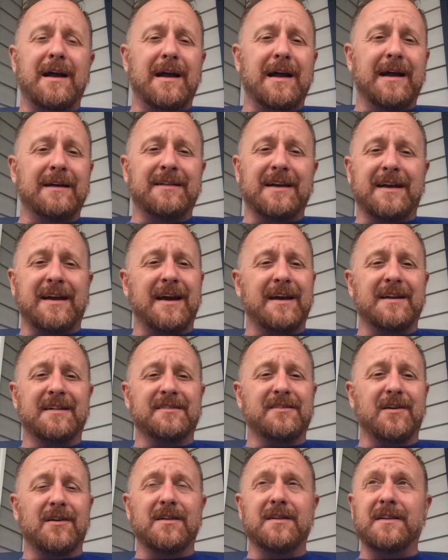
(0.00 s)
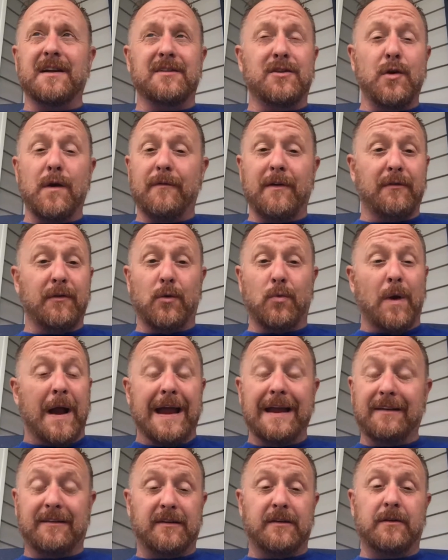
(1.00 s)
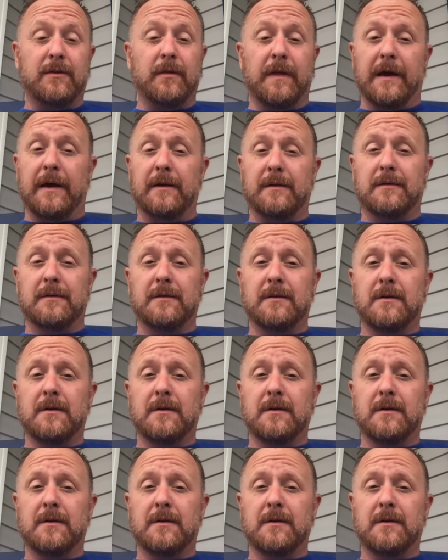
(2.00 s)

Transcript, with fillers: as I kind of started this out, you have every right to do that.